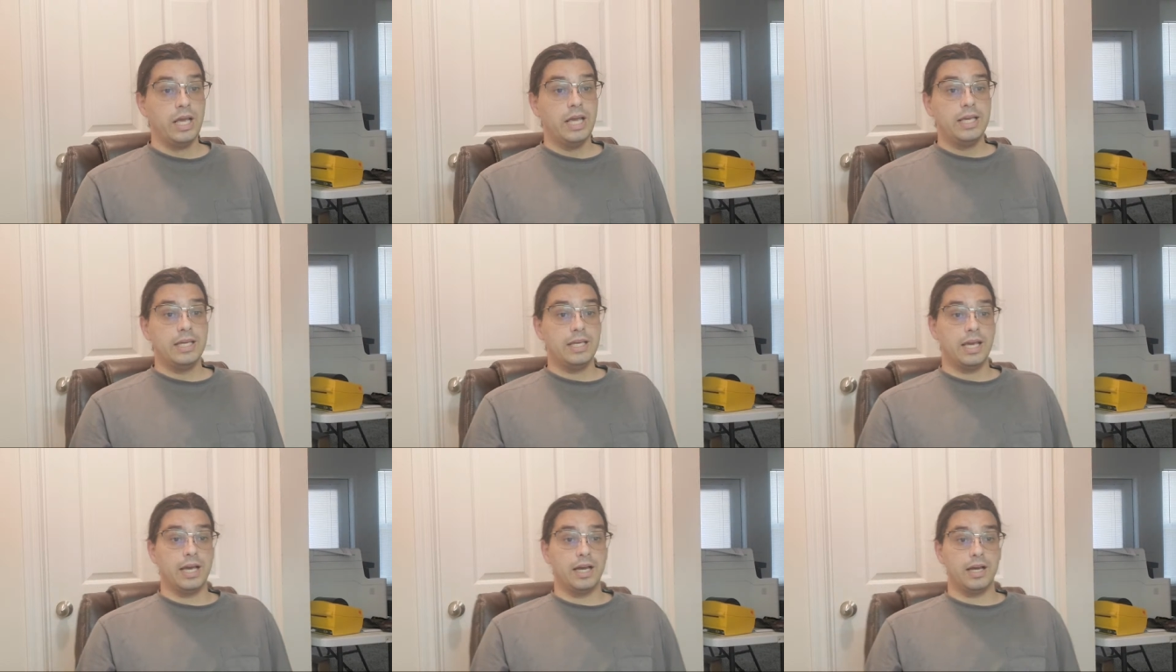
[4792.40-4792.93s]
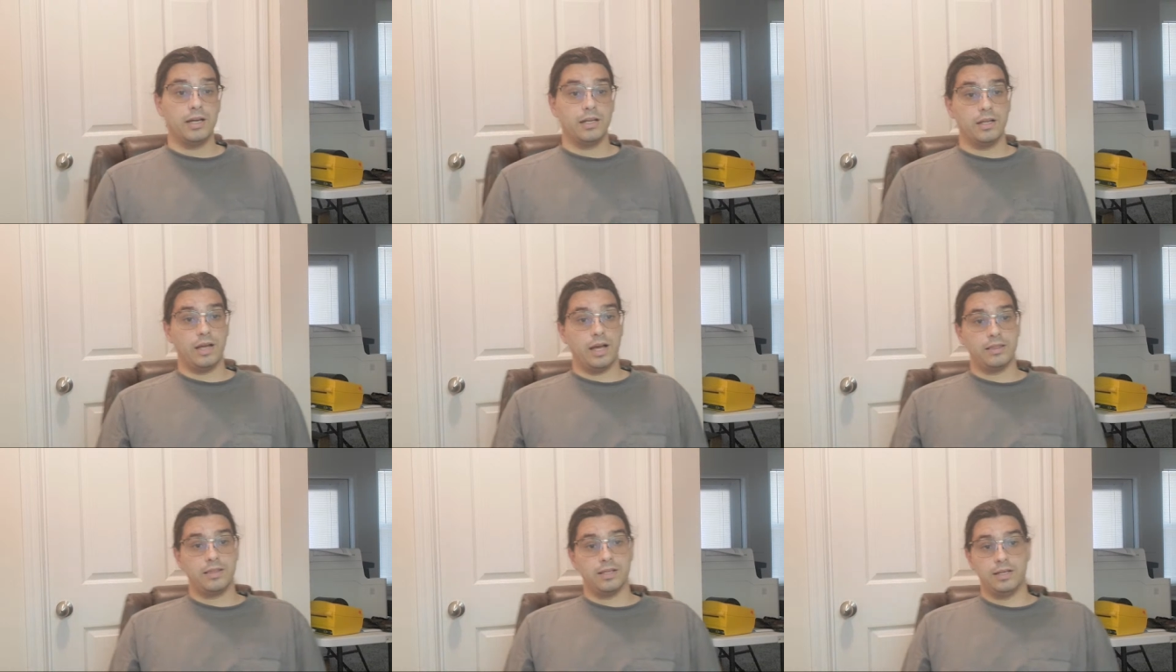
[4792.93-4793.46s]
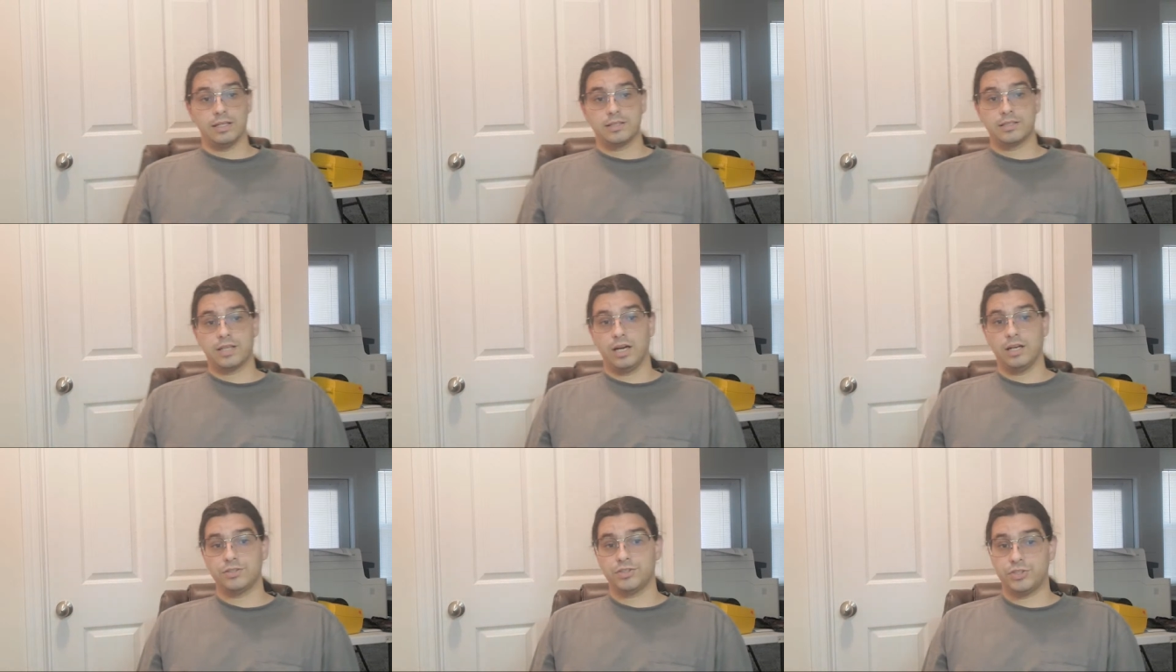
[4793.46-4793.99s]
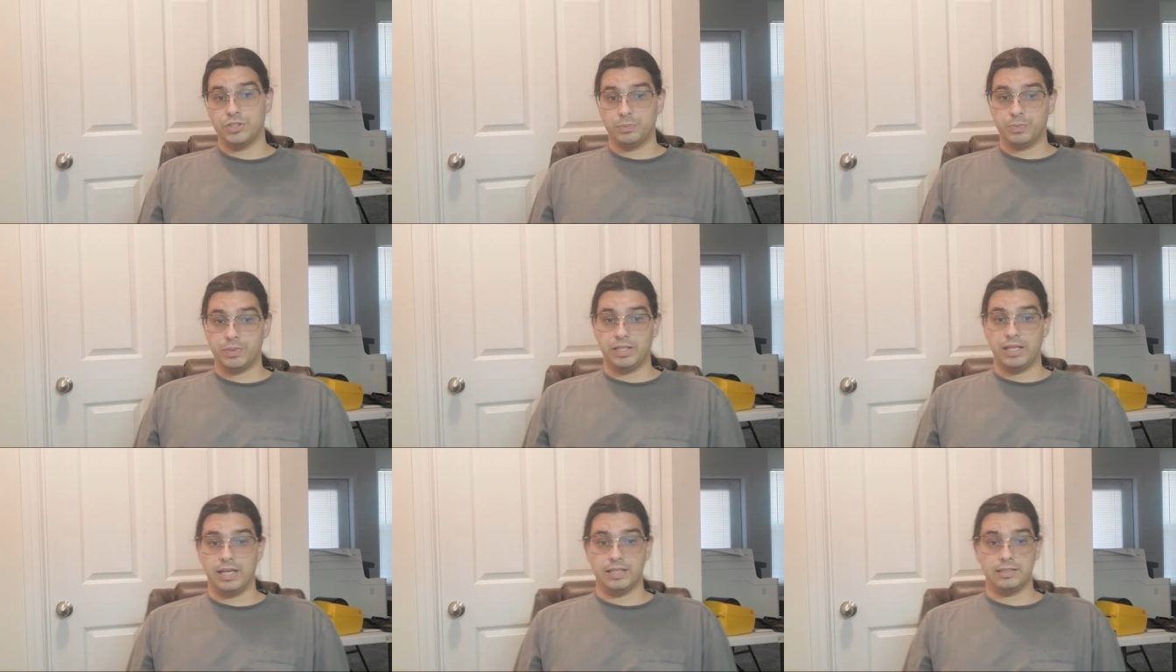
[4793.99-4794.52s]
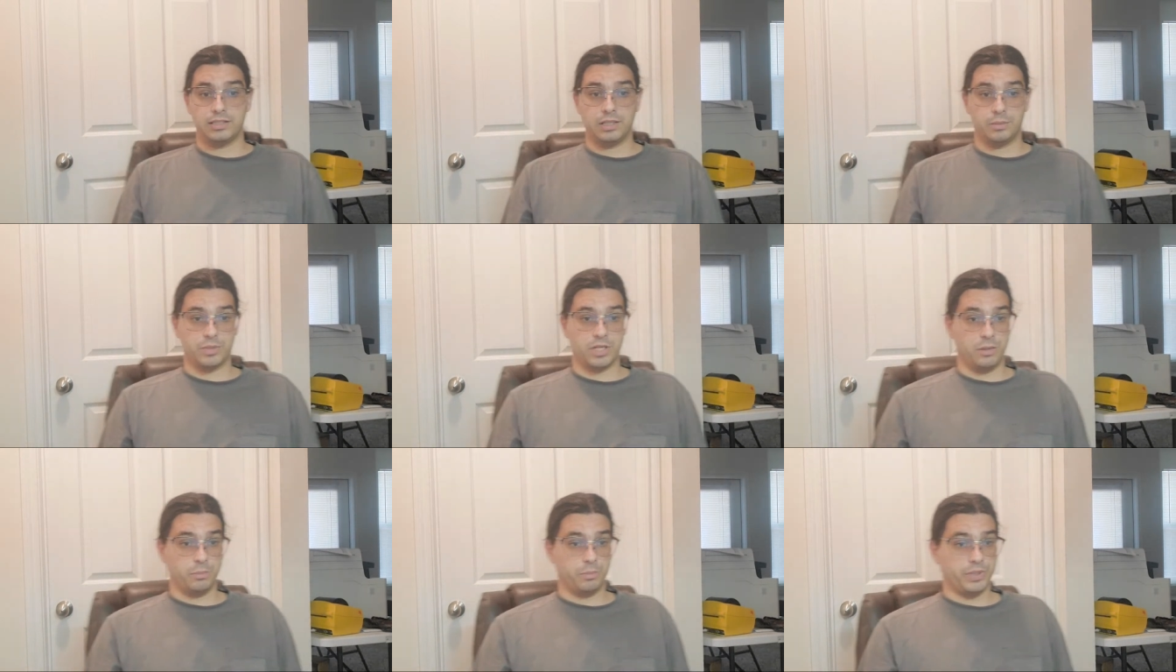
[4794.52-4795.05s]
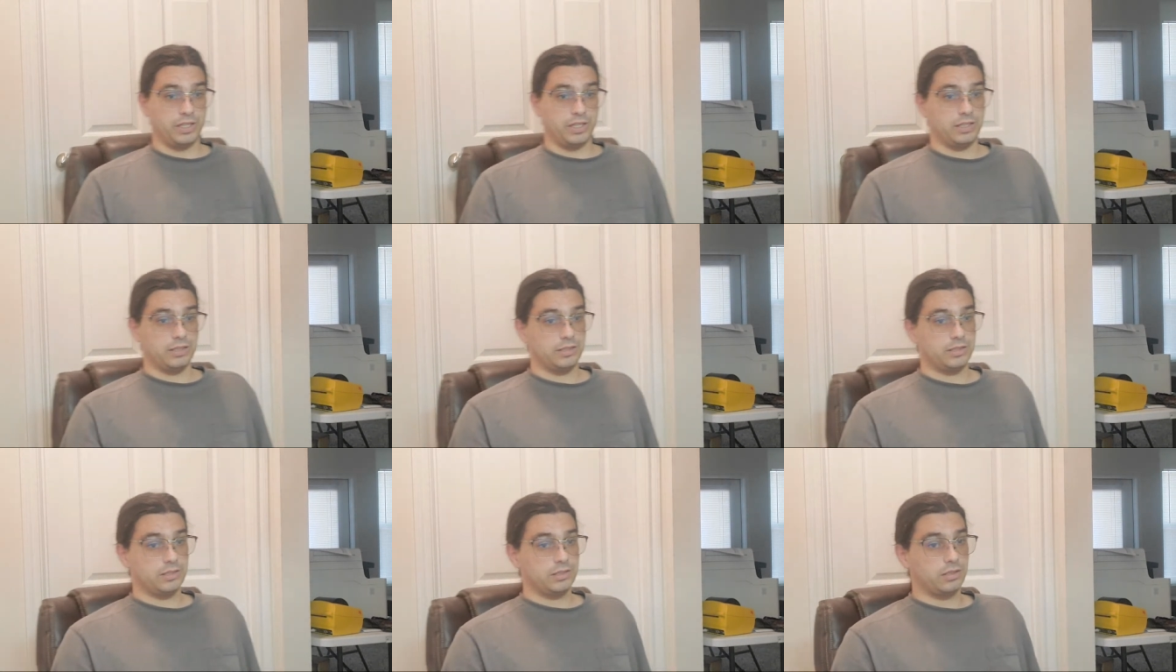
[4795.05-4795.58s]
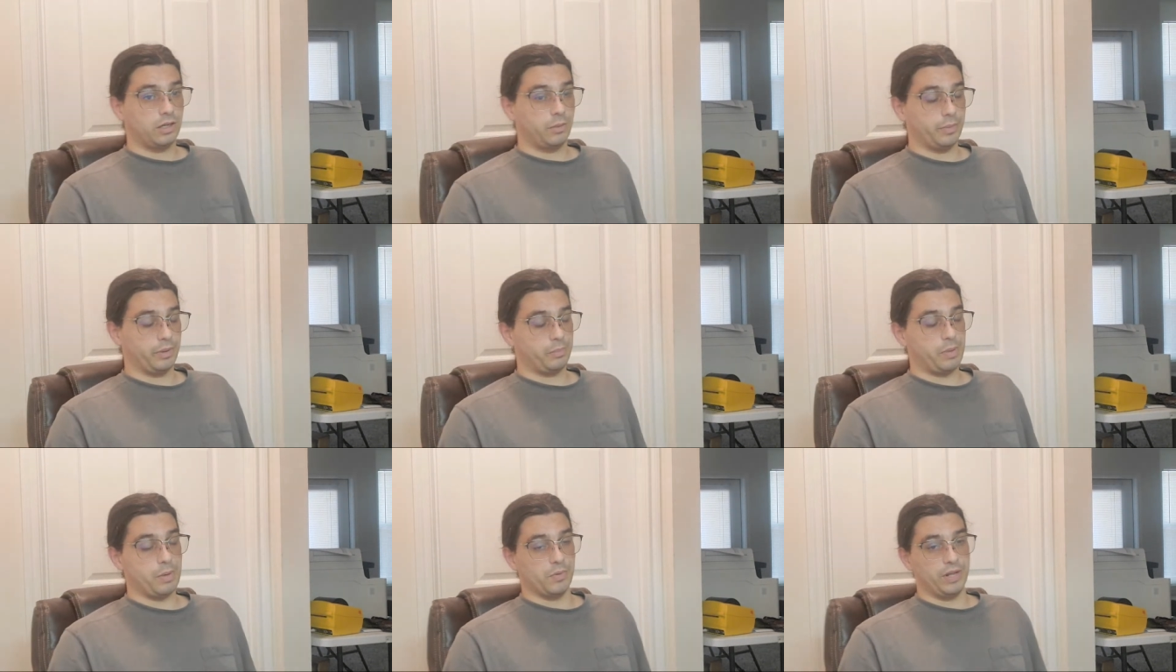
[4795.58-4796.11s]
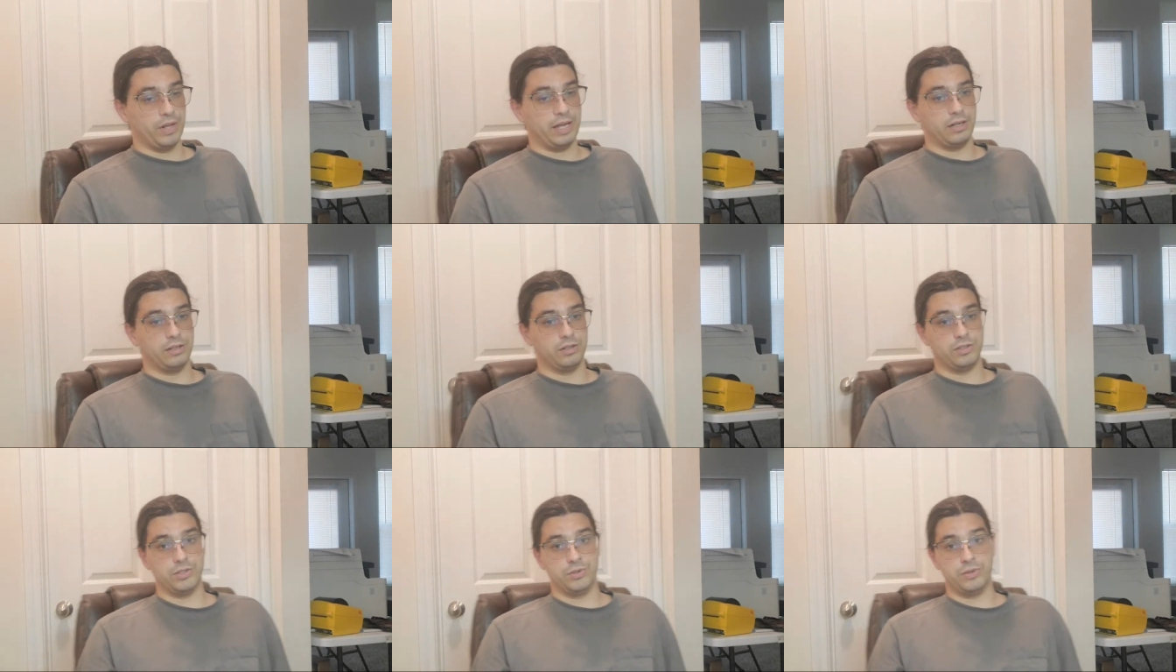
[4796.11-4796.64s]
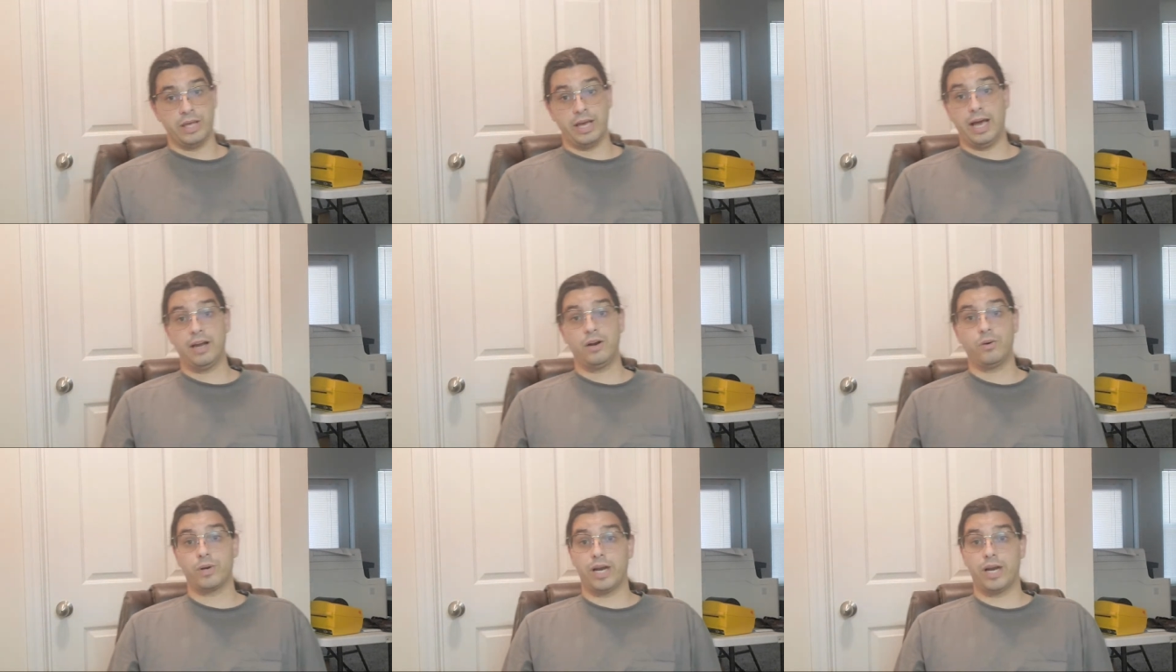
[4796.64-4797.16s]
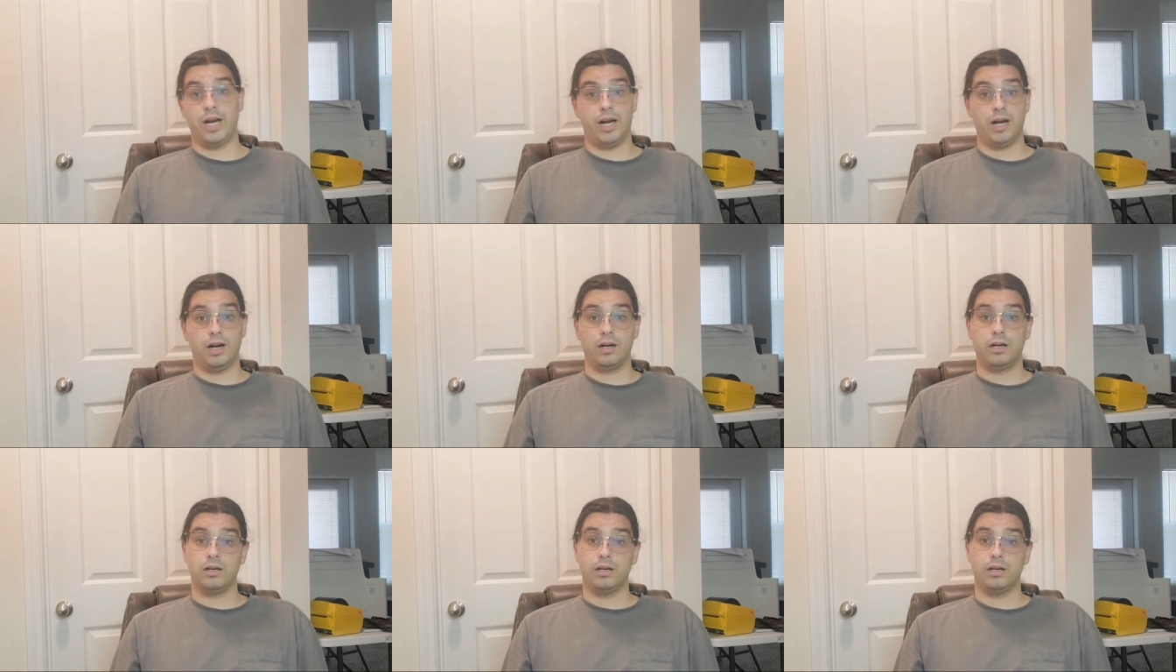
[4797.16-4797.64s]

Yeah, I think that's kind of stupid that some companies, I mean, people that do that, I don't care.